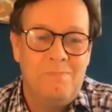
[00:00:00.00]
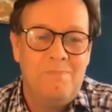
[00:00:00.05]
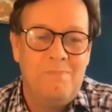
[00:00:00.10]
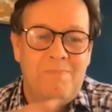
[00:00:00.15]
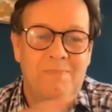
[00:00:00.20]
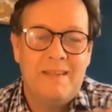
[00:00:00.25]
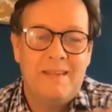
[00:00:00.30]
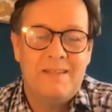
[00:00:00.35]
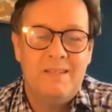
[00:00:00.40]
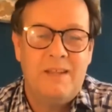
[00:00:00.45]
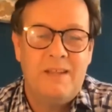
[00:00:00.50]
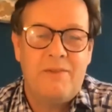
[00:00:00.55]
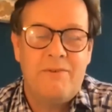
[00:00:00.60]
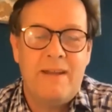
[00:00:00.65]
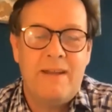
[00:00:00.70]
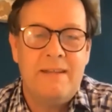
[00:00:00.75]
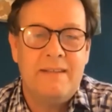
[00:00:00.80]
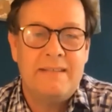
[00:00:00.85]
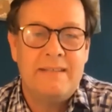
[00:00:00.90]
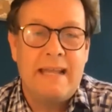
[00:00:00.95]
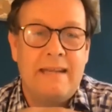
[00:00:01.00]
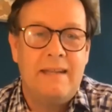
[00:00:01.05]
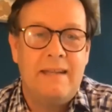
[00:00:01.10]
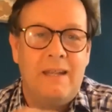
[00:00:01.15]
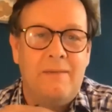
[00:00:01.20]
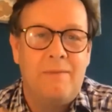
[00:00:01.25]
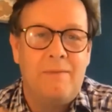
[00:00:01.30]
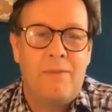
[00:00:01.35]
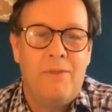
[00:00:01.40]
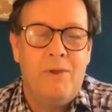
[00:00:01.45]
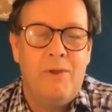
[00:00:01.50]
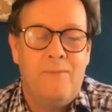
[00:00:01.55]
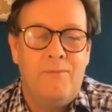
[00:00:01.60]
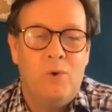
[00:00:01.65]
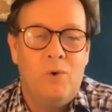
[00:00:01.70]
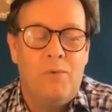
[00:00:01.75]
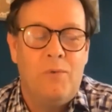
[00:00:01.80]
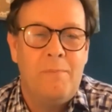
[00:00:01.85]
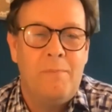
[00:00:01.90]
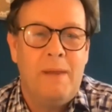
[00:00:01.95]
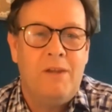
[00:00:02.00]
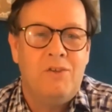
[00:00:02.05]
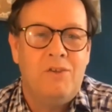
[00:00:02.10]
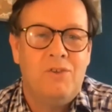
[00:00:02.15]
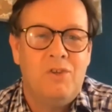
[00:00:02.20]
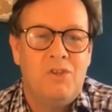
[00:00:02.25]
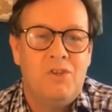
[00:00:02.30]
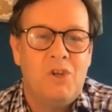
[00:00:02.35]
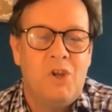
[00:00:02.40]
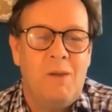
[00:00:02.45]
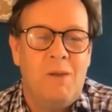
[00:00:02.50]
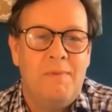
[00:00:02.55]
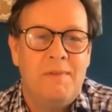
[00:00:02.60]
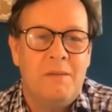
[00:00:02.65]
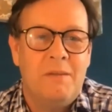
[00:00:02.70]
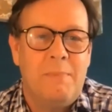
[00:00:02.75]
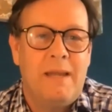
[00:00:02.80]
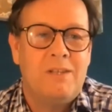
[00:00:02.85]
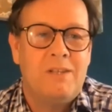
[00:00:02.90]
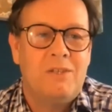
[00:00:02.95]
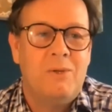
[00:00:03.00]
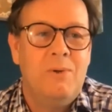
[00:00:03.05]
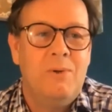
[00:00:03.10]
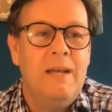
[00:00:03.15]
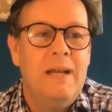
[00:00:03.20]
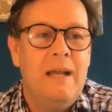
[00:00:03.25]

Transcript: That's another understanding of the fourth dimension time, the sabbatical.